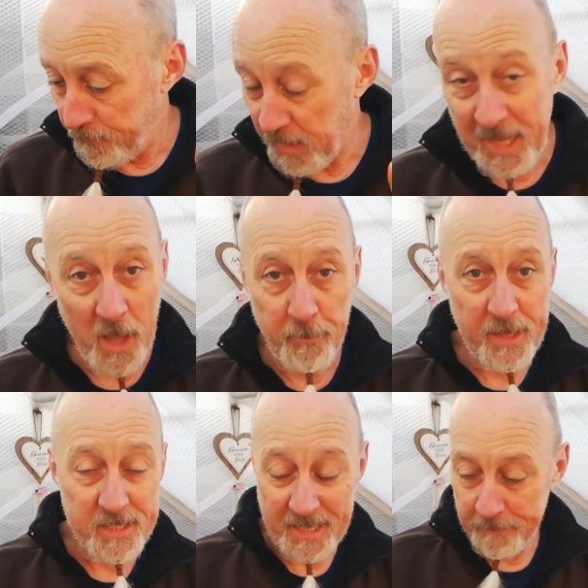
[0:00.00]
You can't
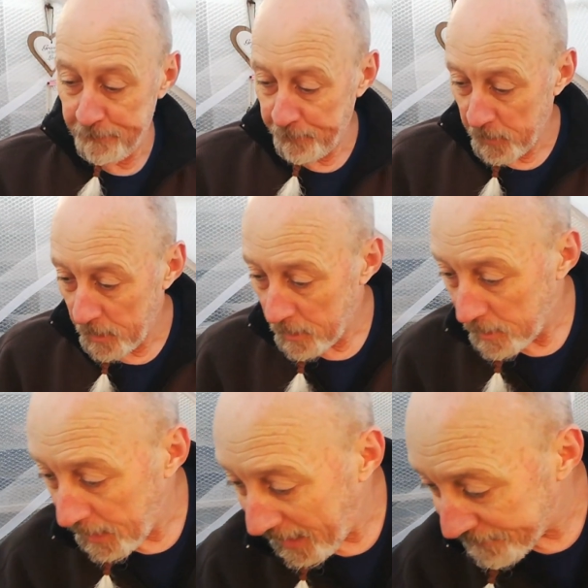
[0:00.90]
beat it.
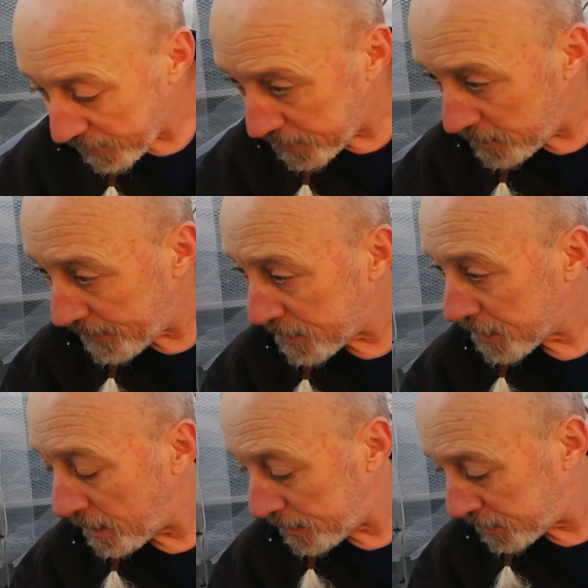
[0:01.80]
You have to do this,
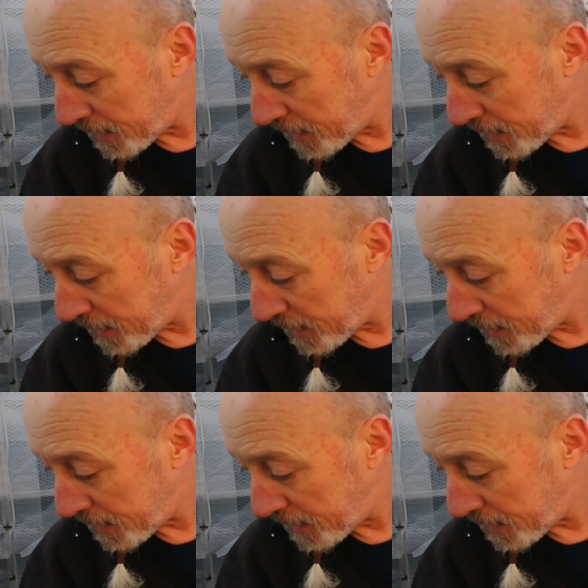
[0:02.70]
guys.